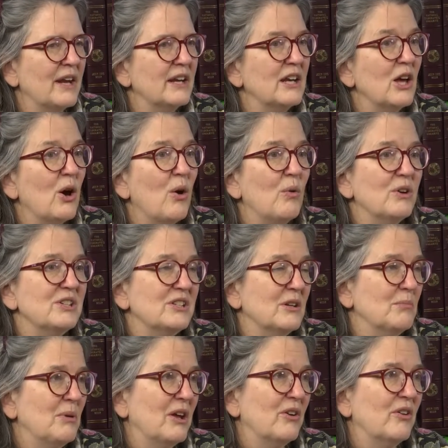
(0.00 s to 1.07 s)
And he always
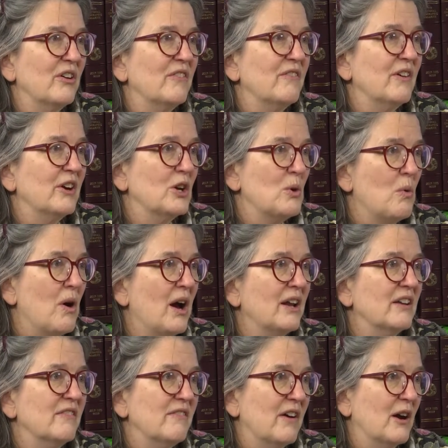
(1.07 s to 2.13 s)
did better in a very quiet
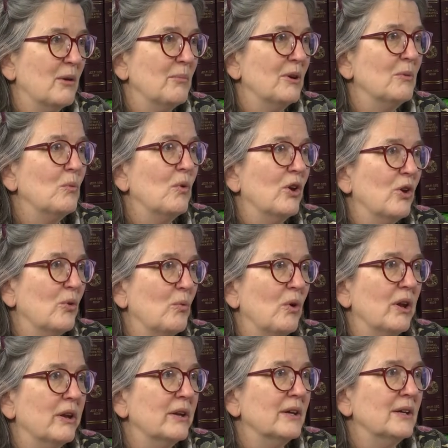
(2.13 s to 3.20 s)
environment,
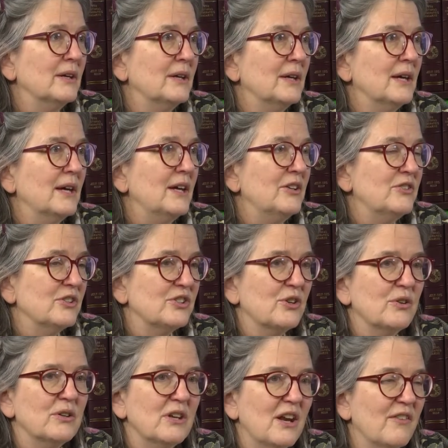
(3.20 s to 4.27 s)
one-on-one. He just
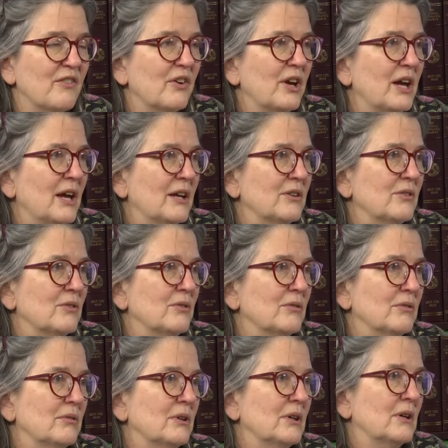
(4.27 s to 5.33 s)
could never
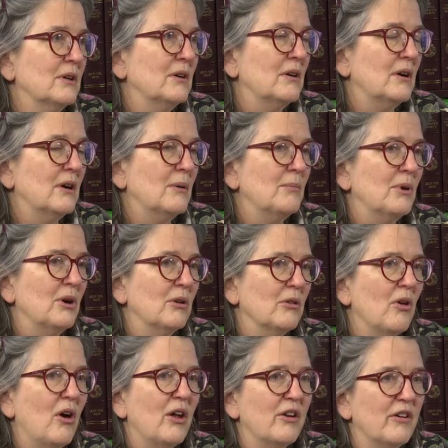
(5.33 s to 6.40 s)
handle a
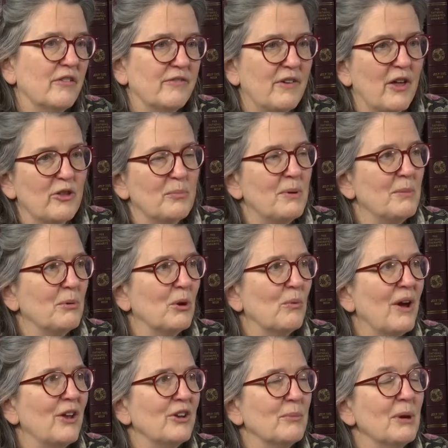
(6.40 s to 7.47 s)
lot of other people
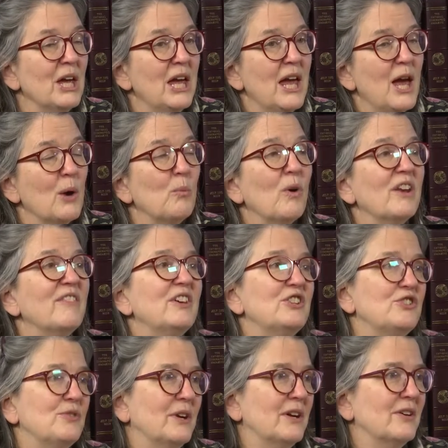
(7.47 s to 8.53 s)
around him. And one of his
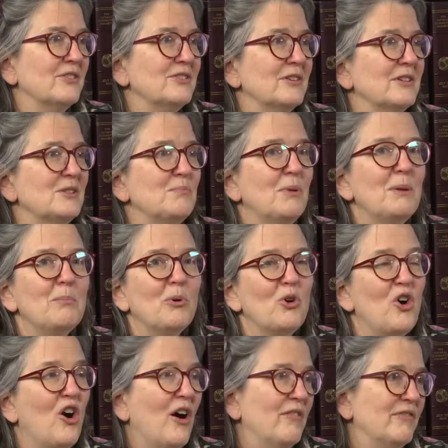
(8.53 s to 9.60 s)
triggers is people
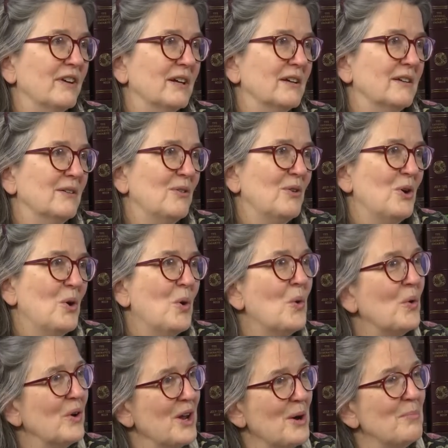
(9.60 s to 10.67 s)
coughing
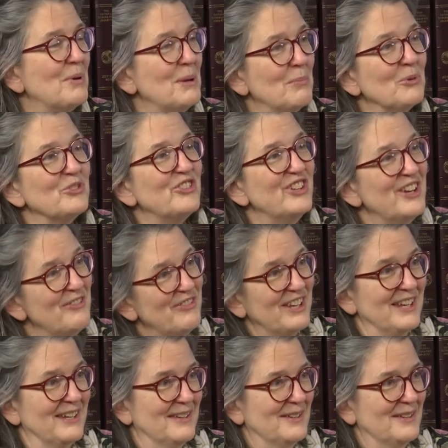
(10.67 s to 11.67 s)
or now people sniffing.